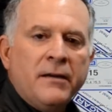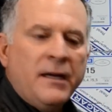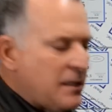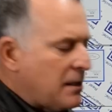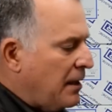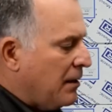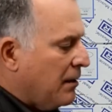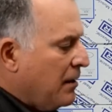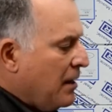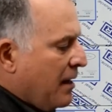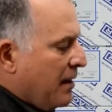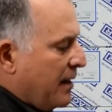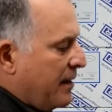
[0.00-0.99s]
color.
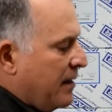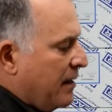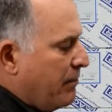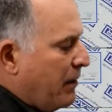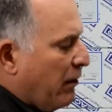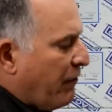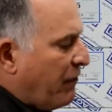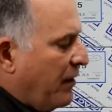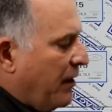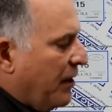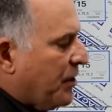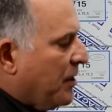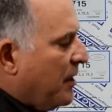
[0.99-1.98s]
They did the mirror
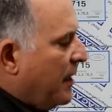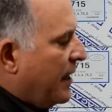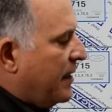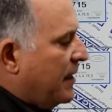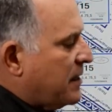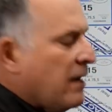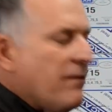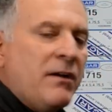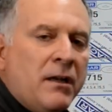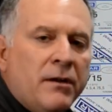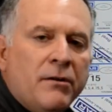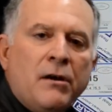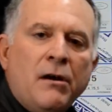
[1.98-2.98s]
finish. It does have a
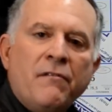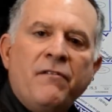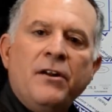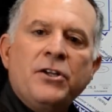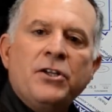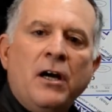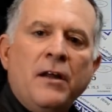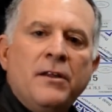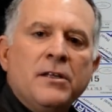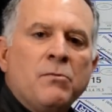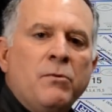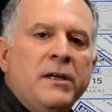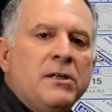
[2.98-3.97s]
clear coat finish on
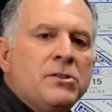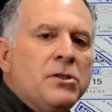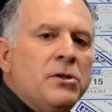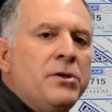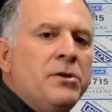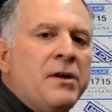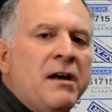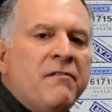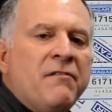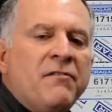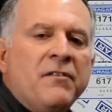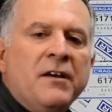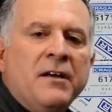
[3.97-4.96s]
this wheel, so you have
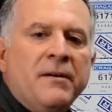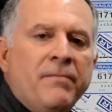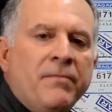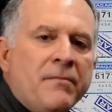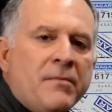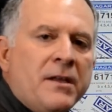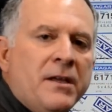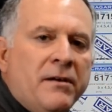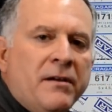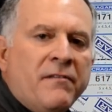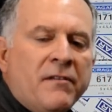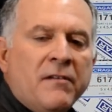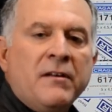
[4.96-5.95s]

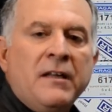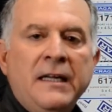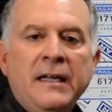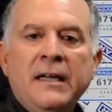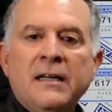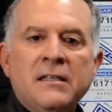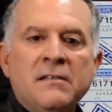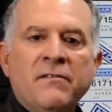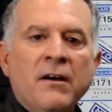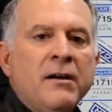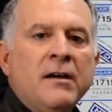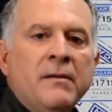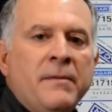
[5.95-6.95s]
you're cleaning it. It's
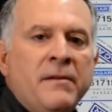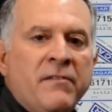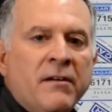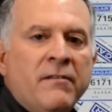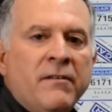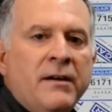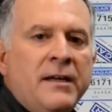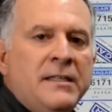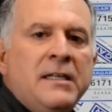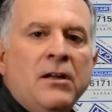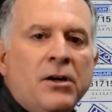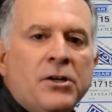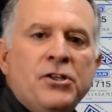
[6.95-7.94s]
going to be very, very easy
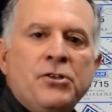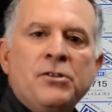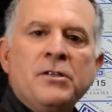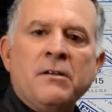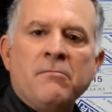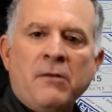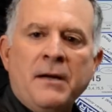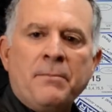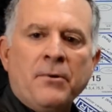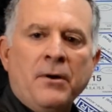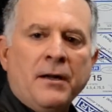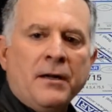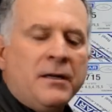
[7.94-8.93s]
as long as you're using the right
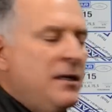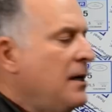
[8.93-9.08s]
product.